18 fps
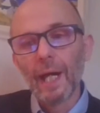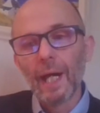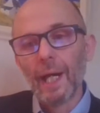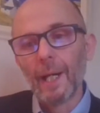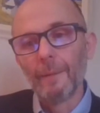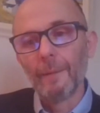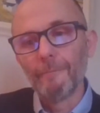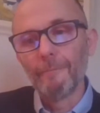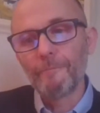
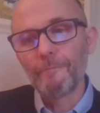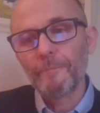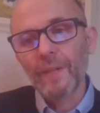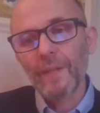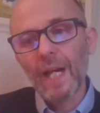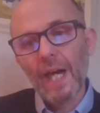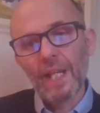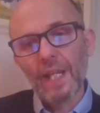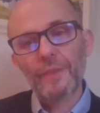And
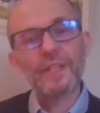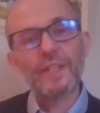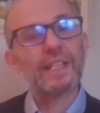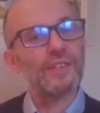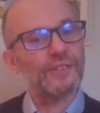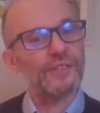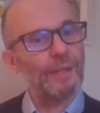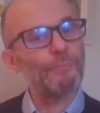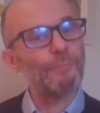I
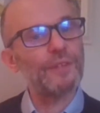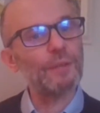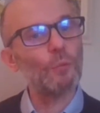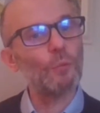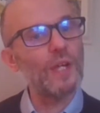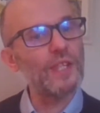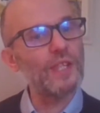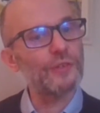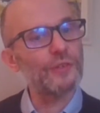think it's
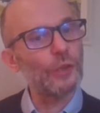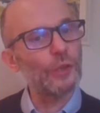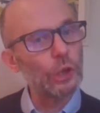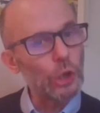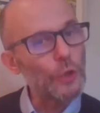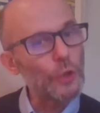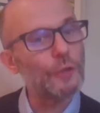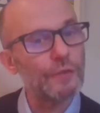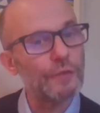something where there's a
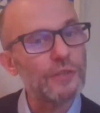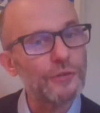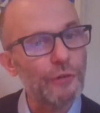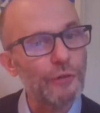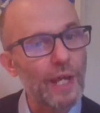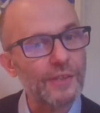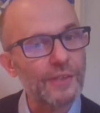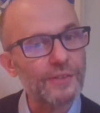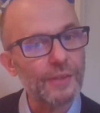lot of
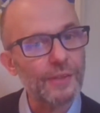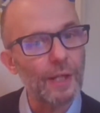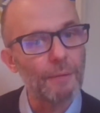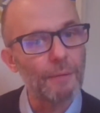interest